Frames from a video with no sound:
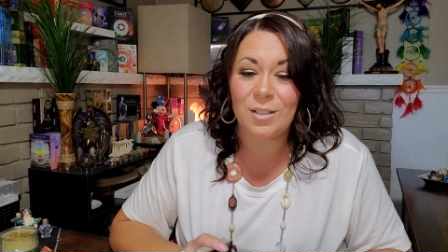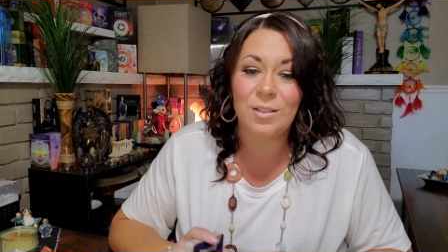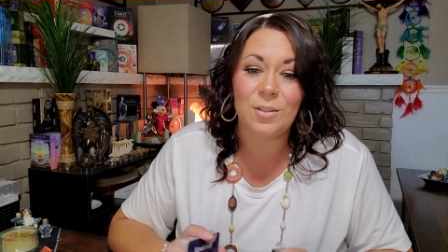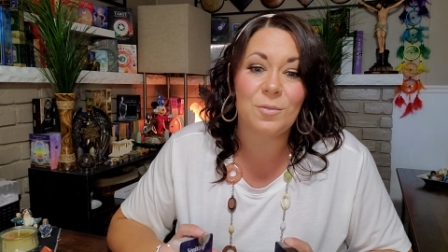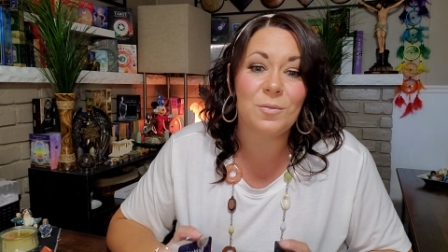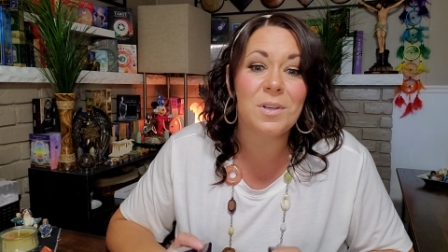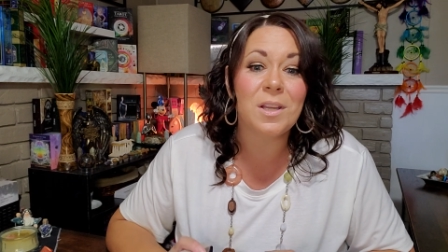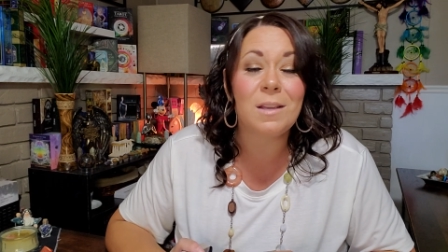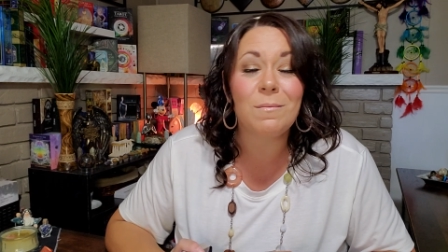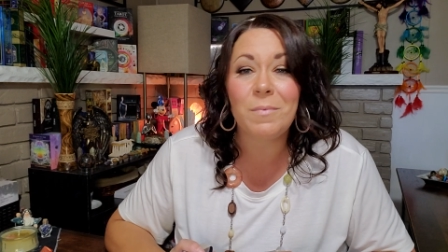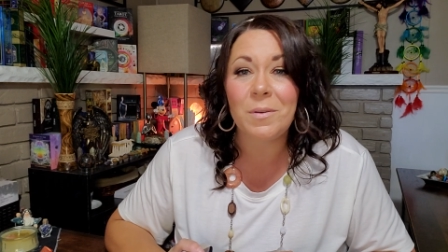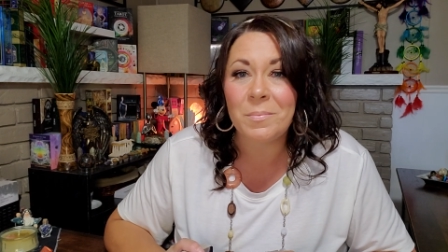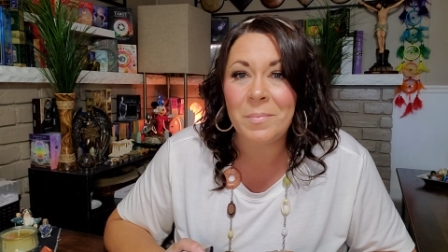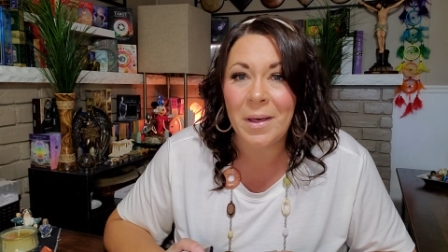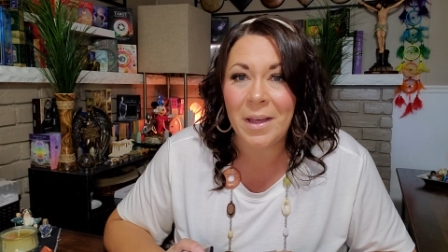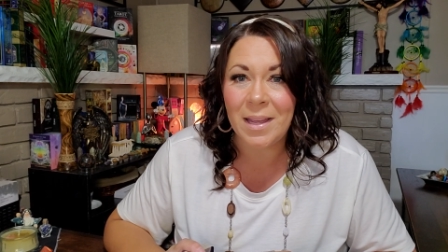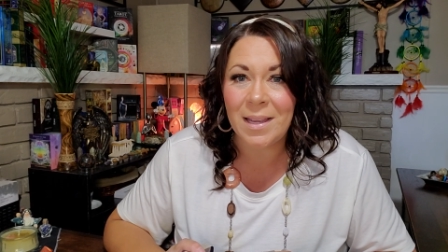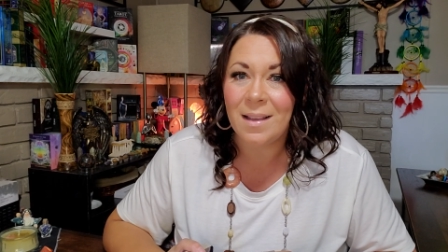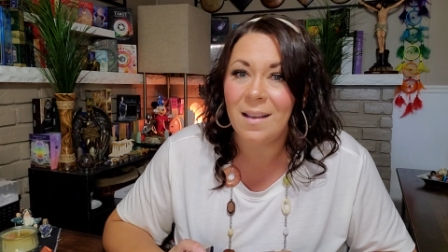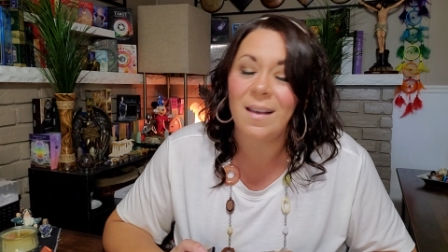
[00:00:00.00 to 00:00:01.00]
So keep in
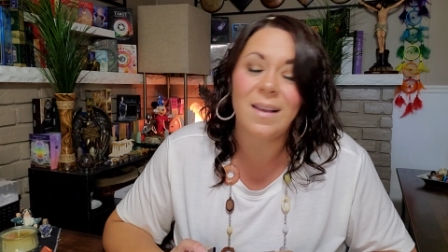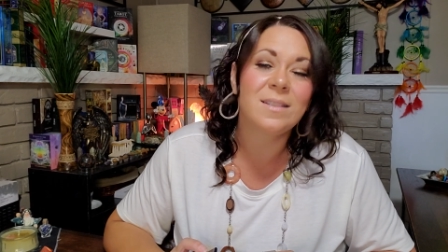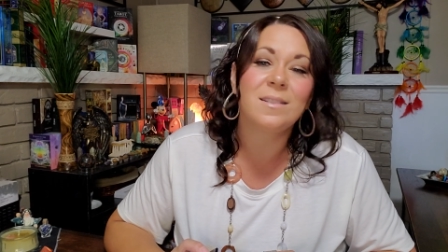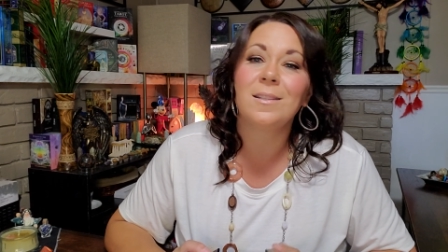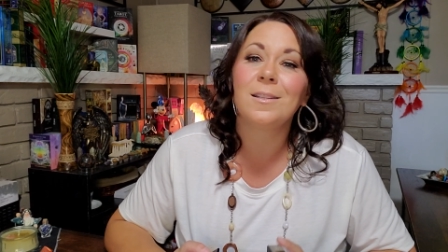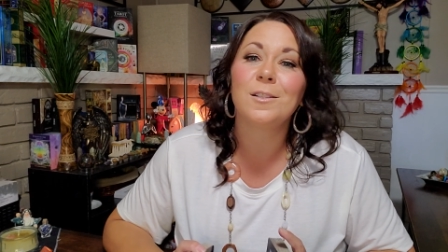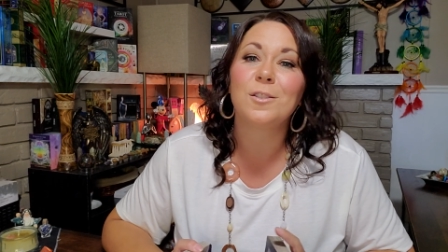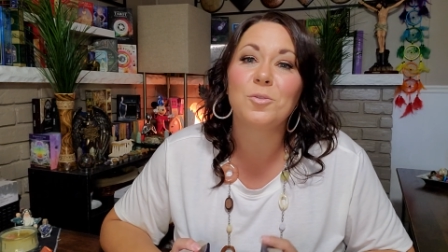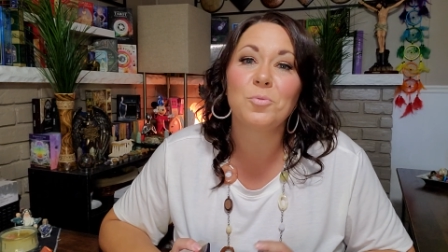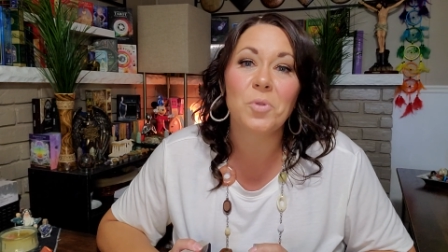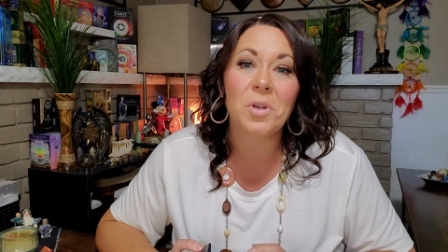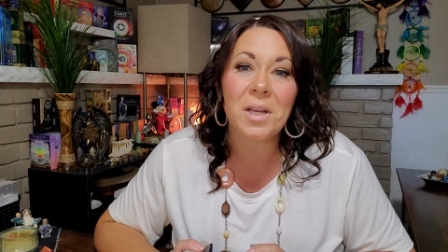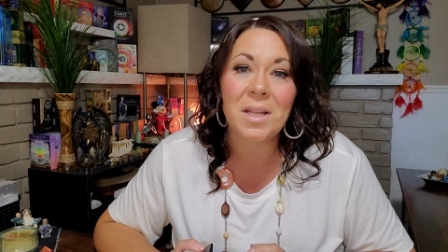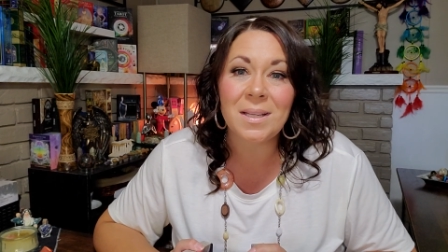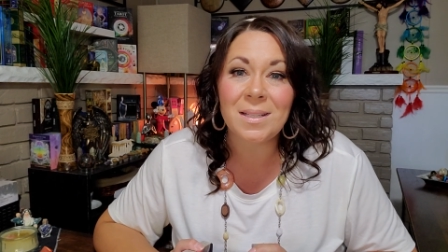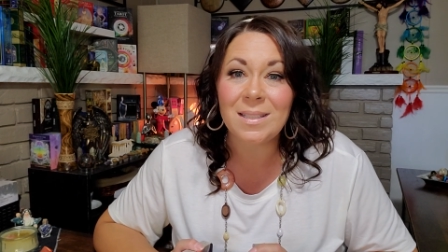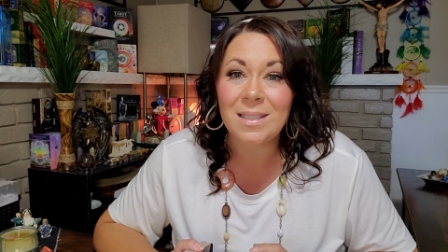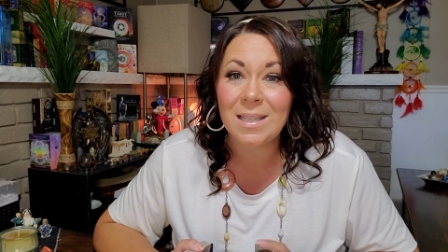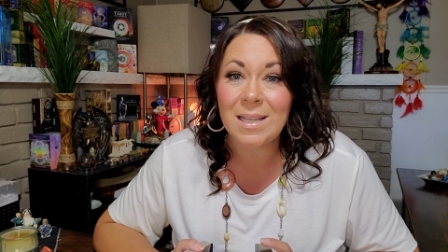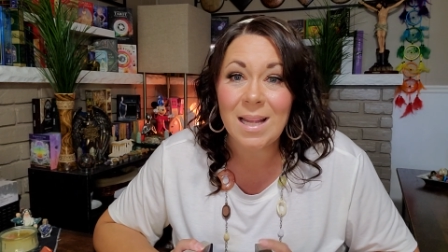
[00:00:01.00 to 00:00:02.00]
mind, guys, this
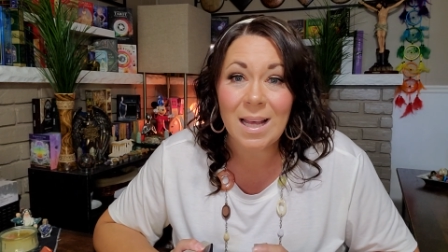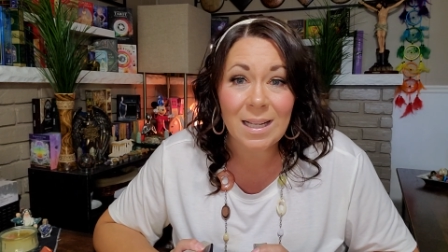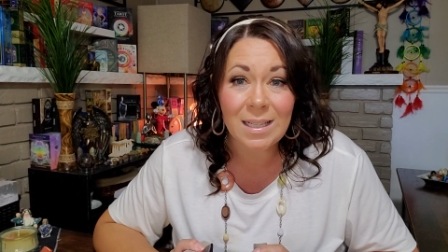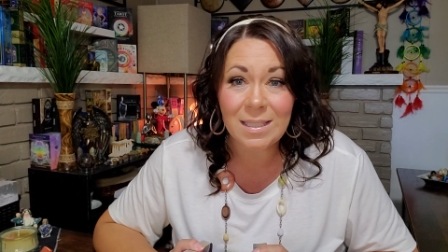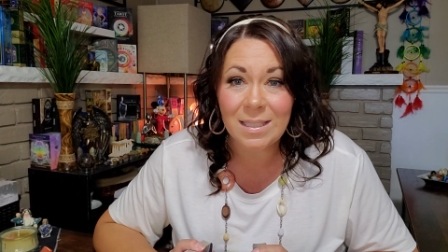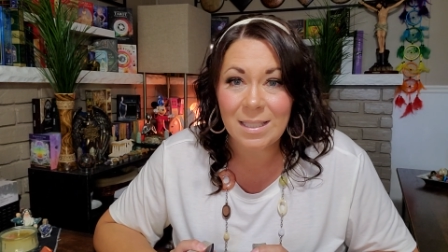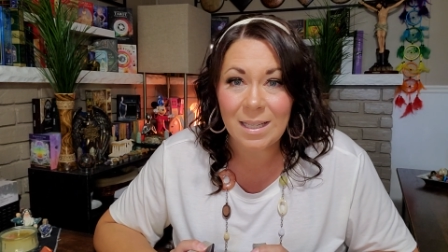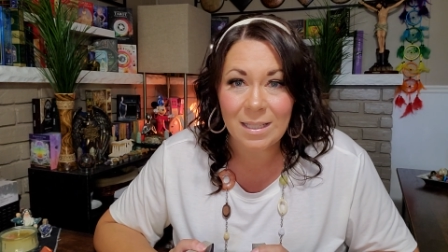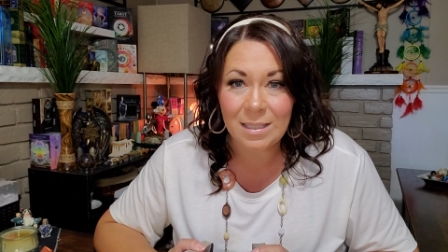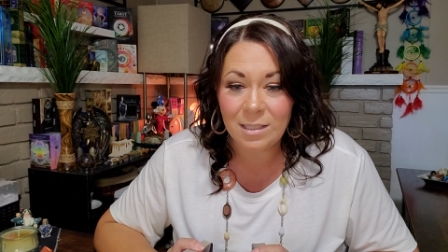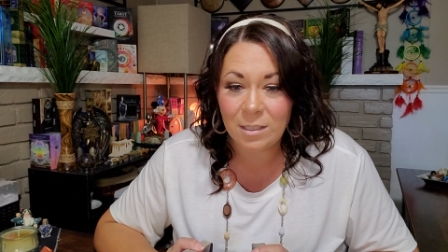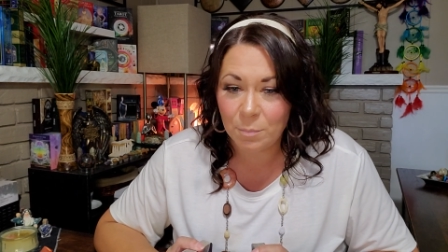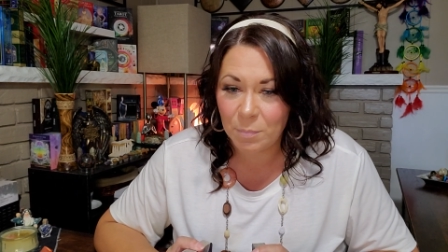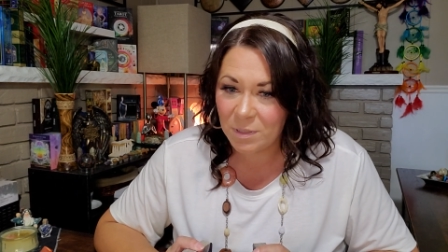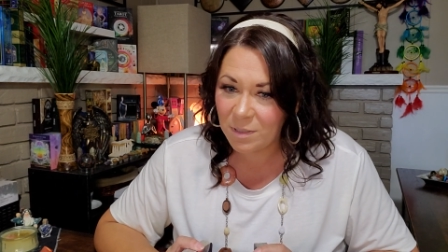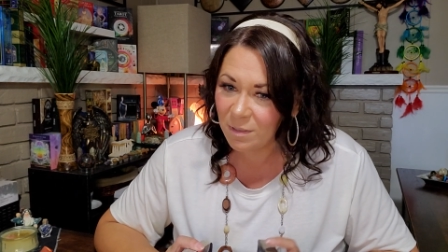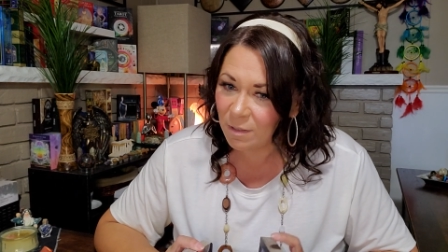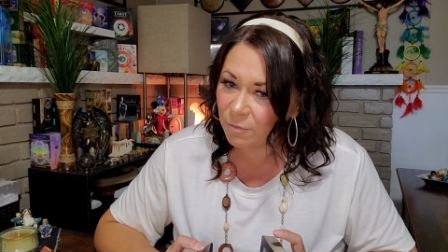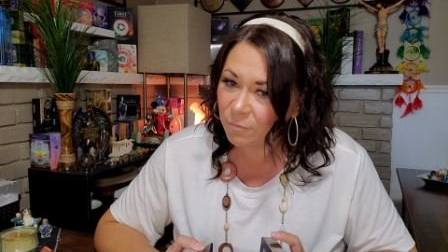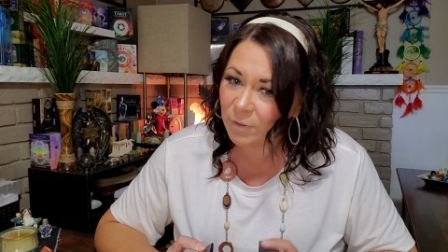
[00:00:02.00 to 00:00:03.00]
reading is not sign
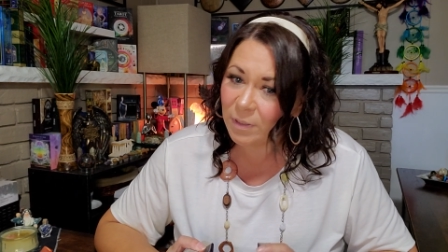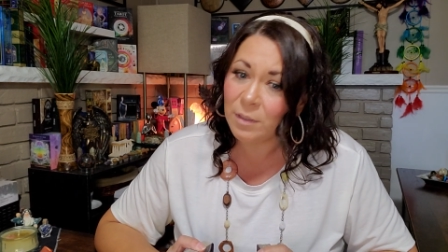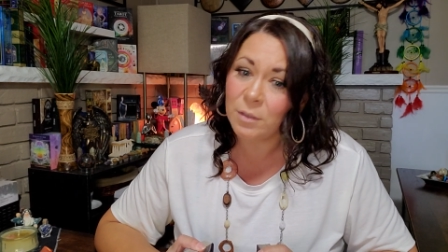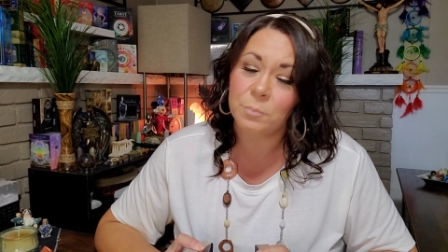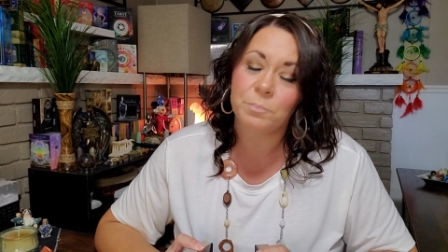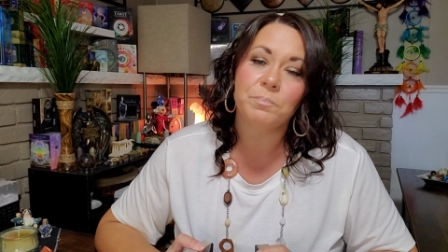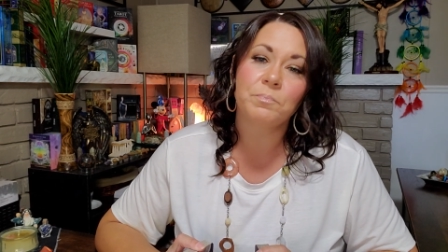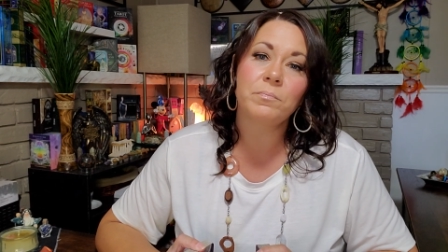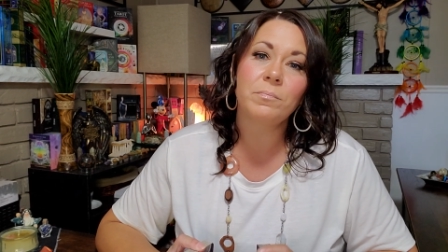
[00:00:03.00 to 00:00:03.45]
specific.